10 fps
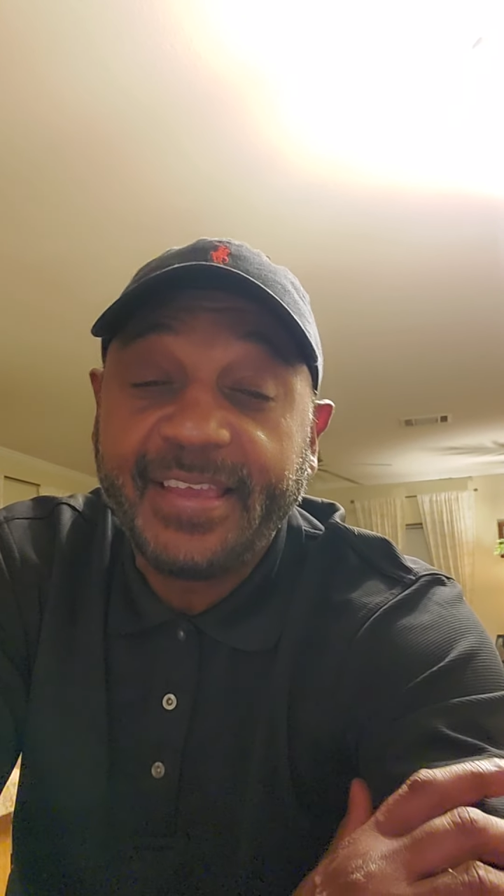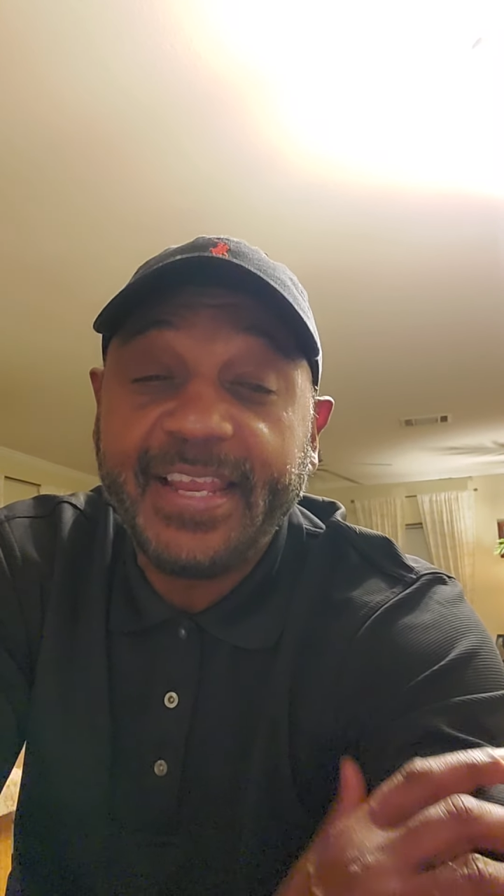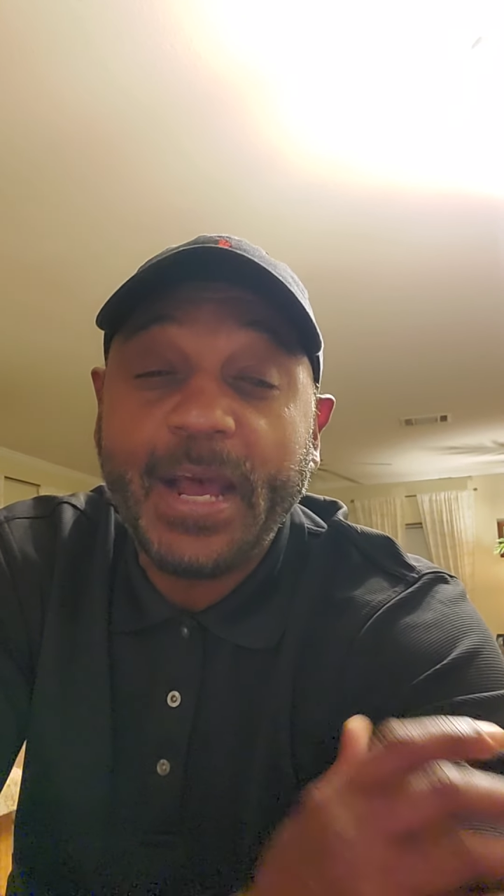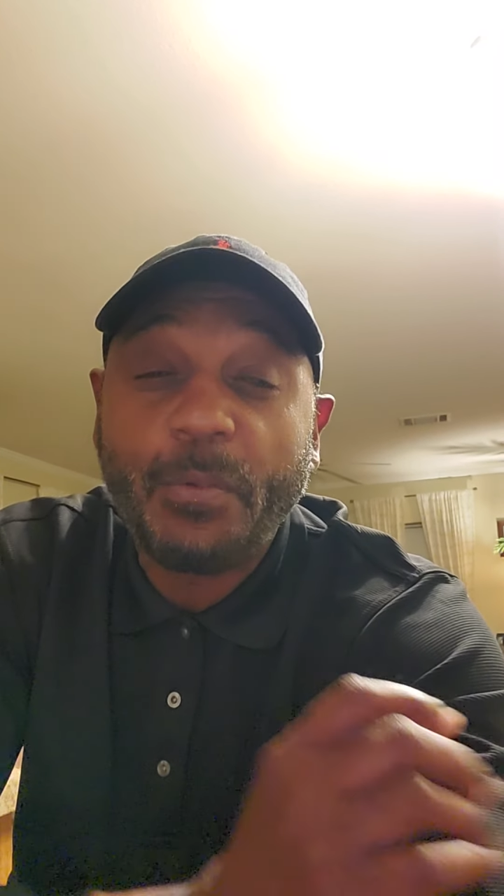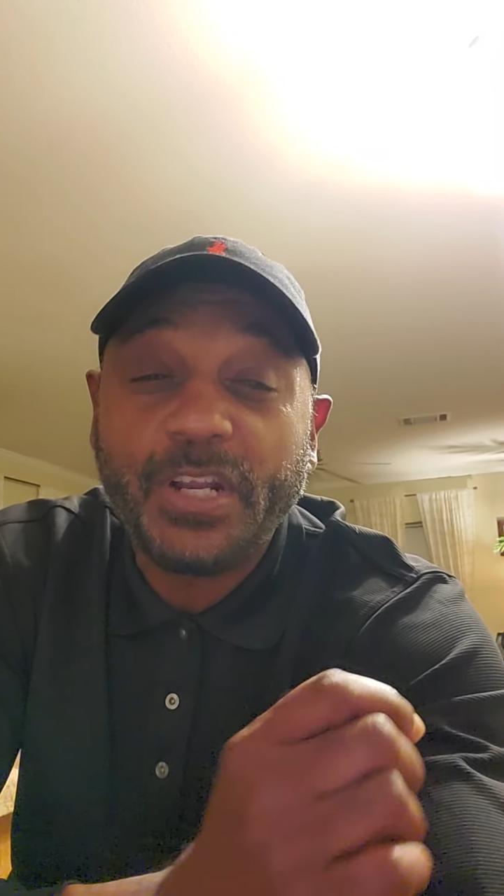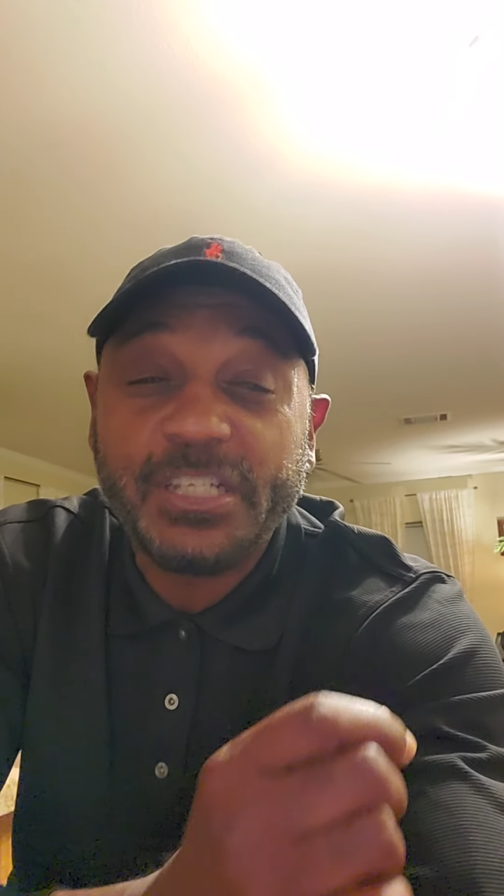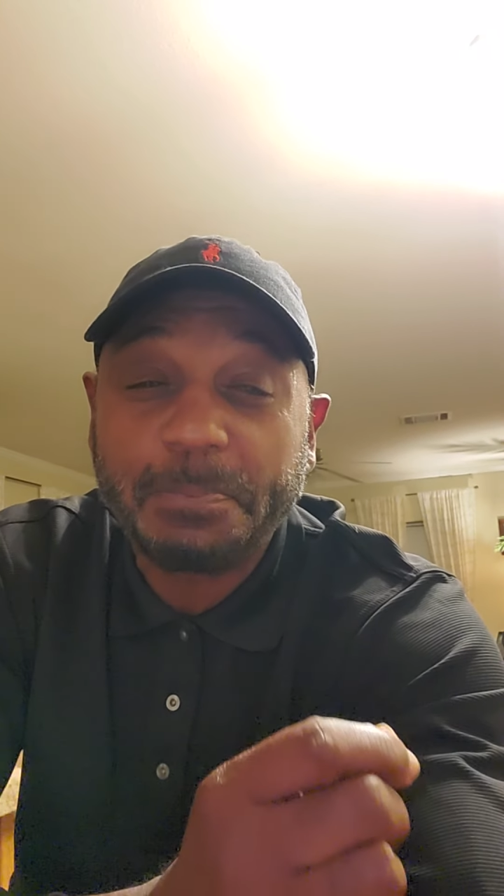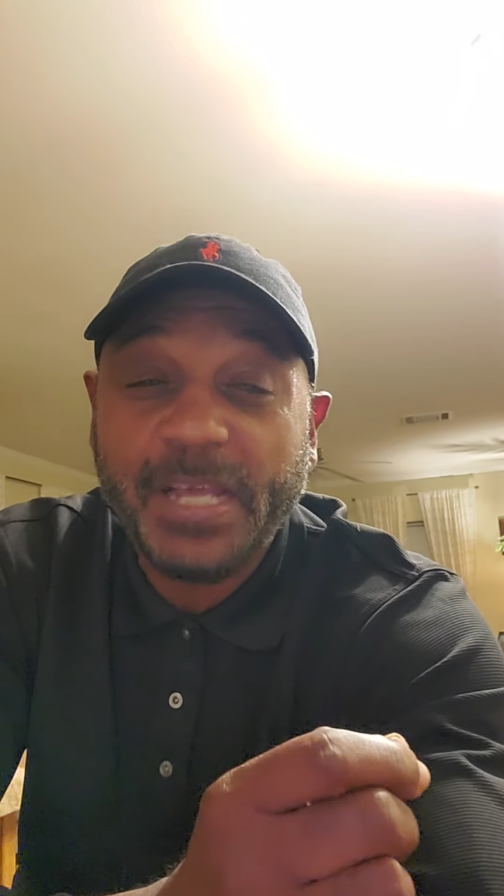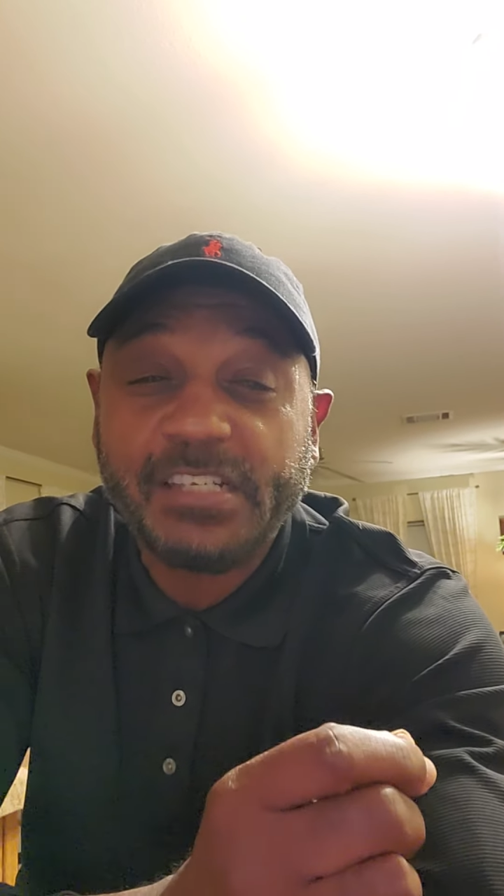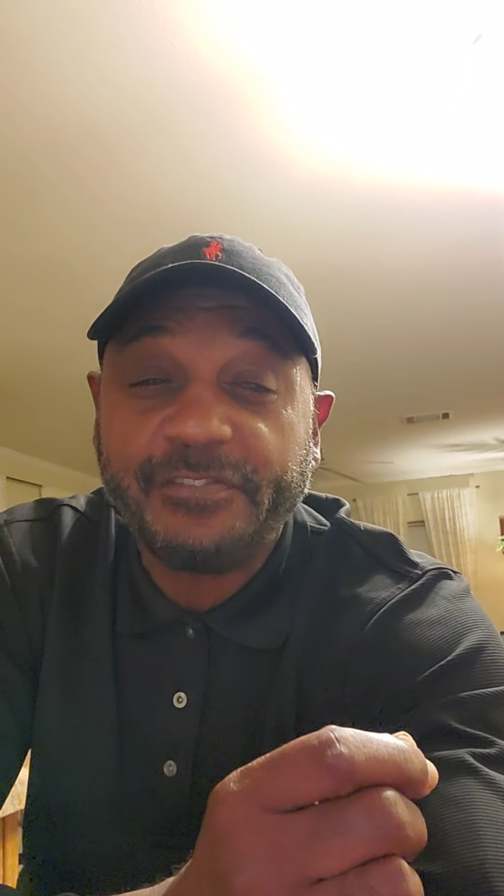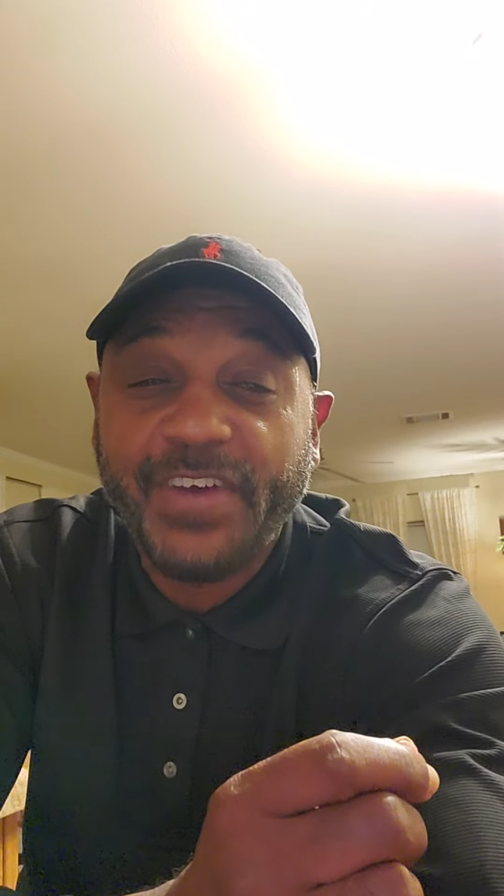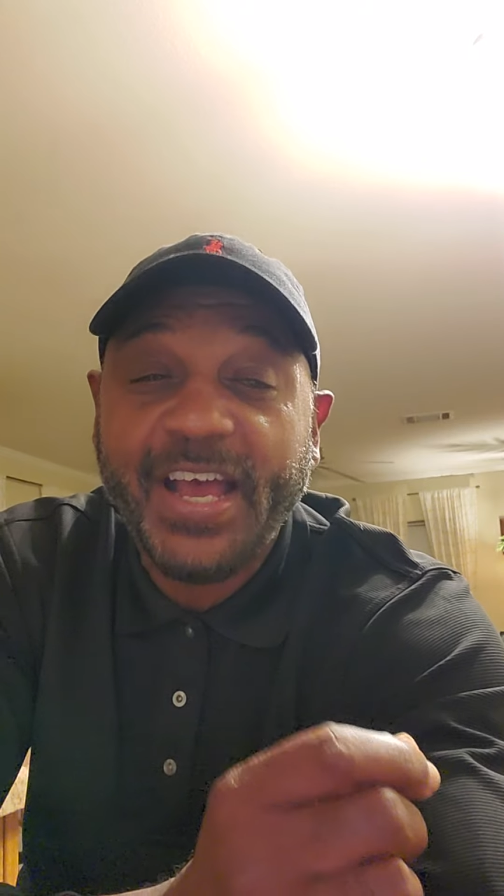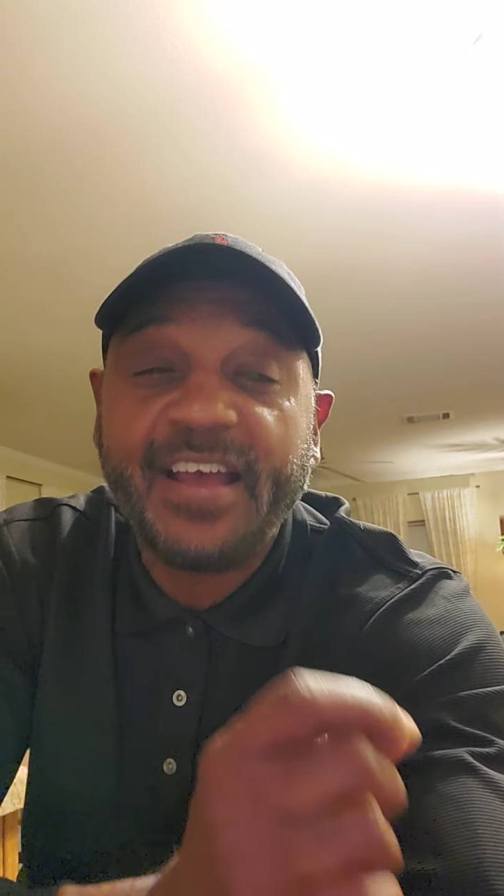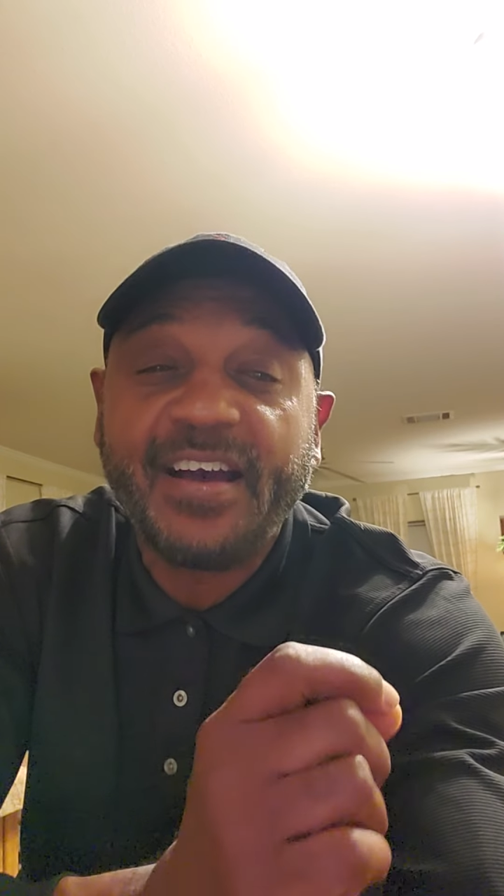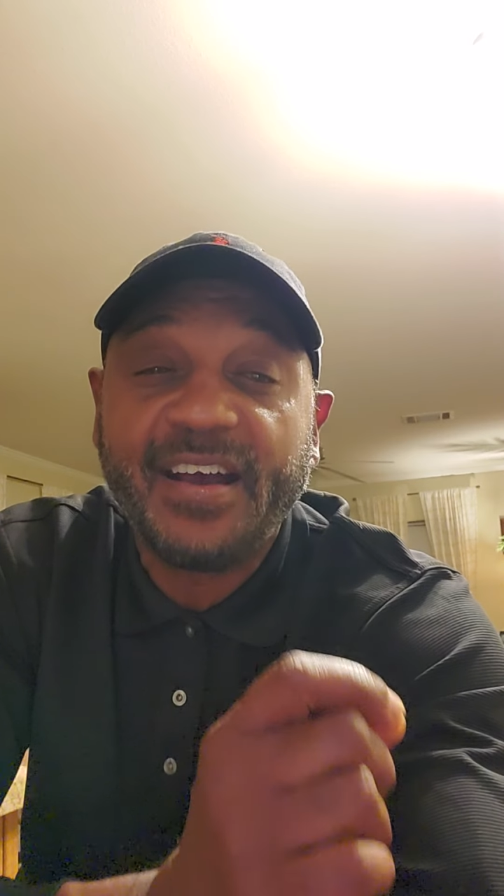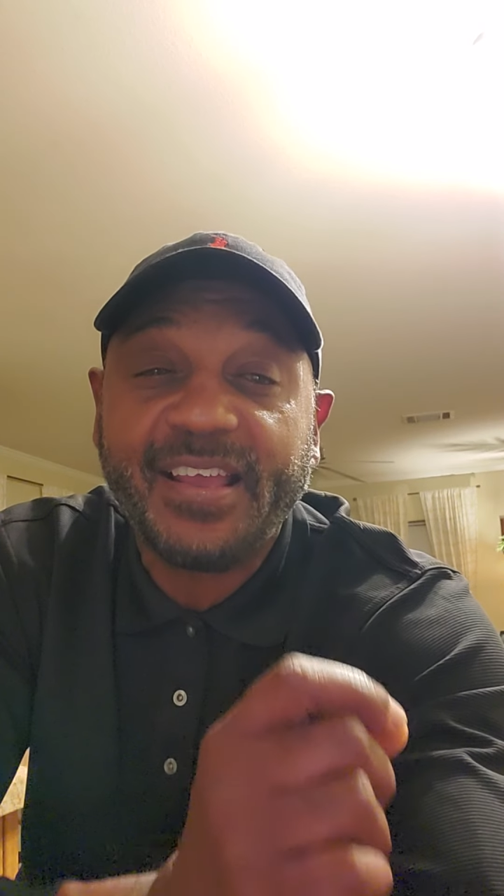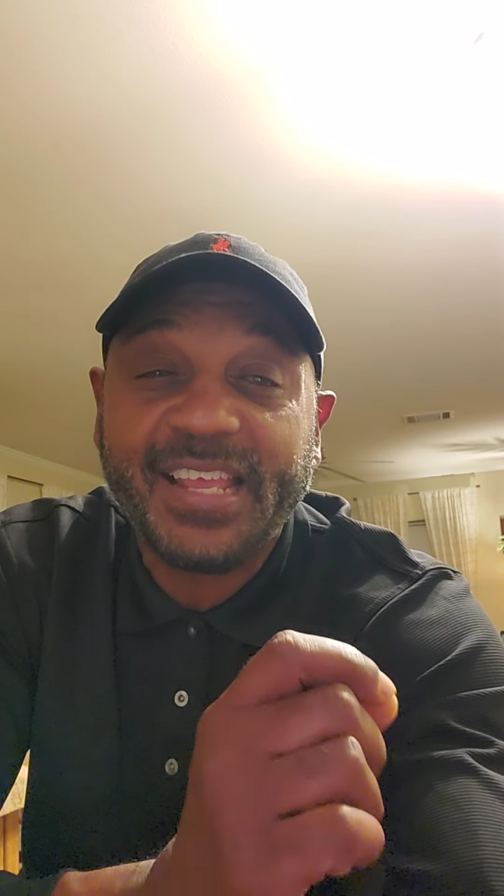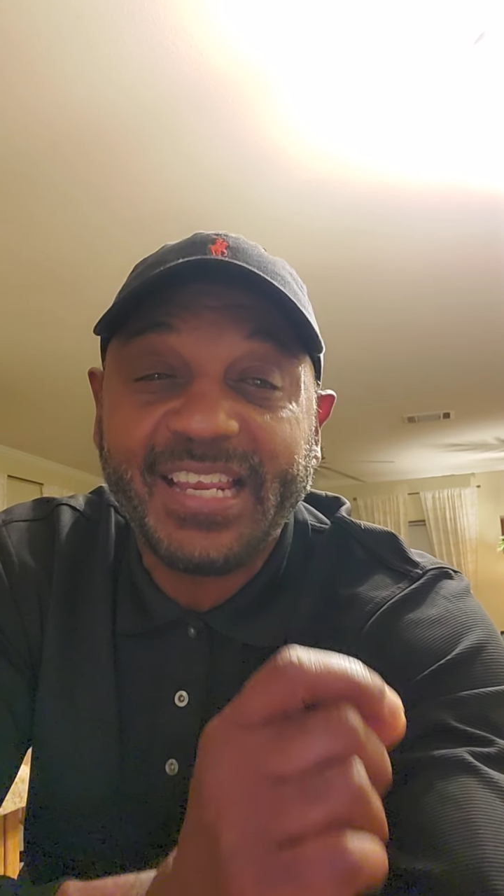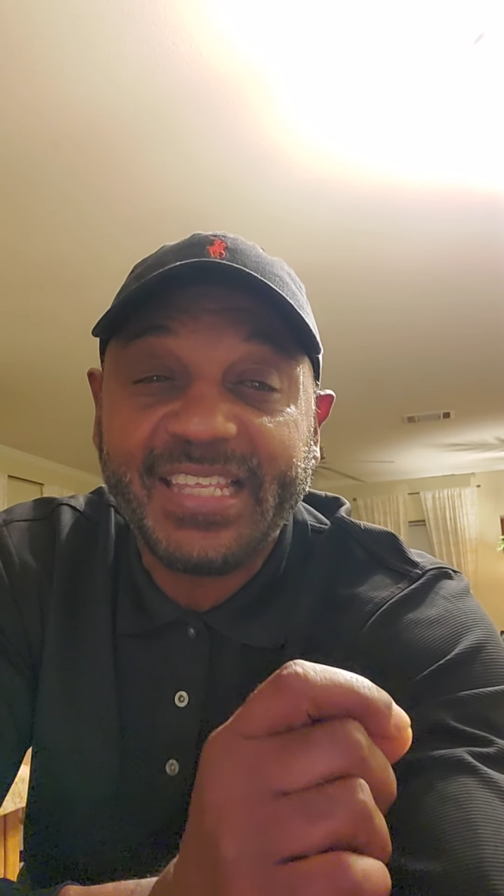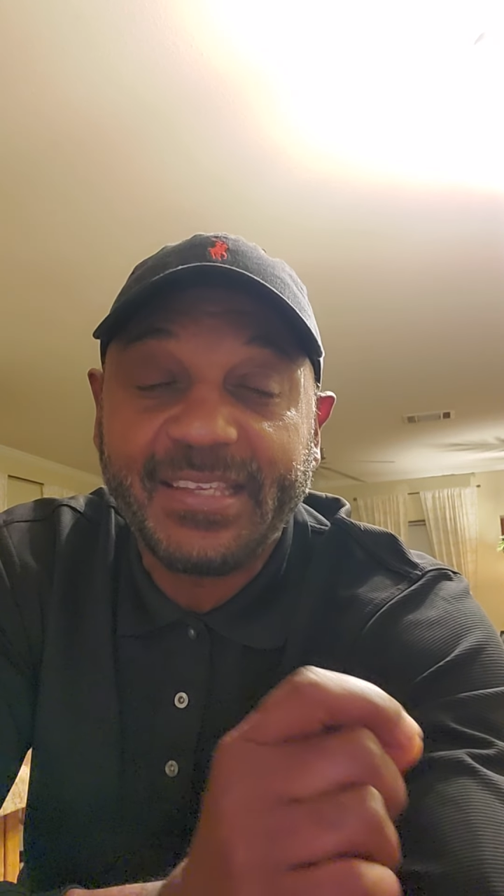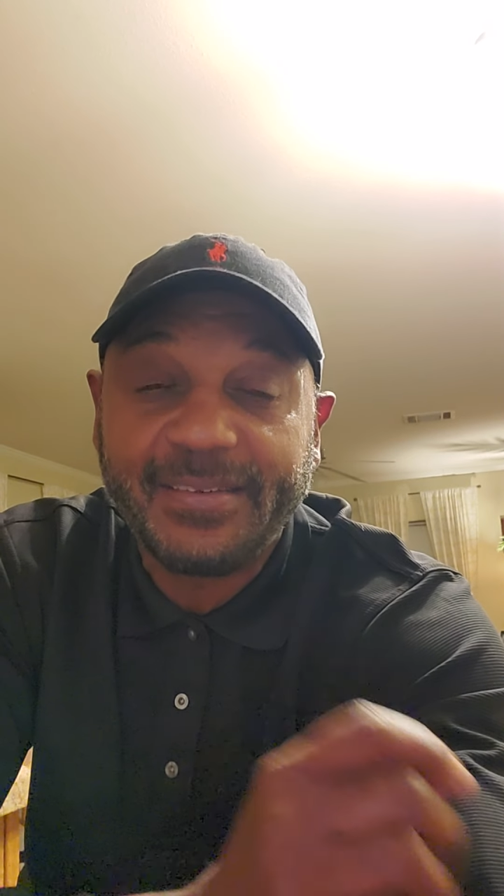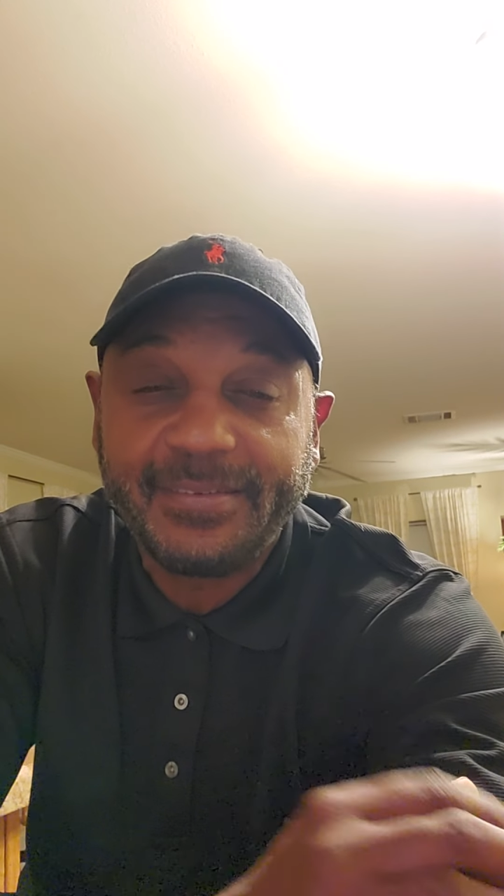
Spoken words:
And I want to specify unclean.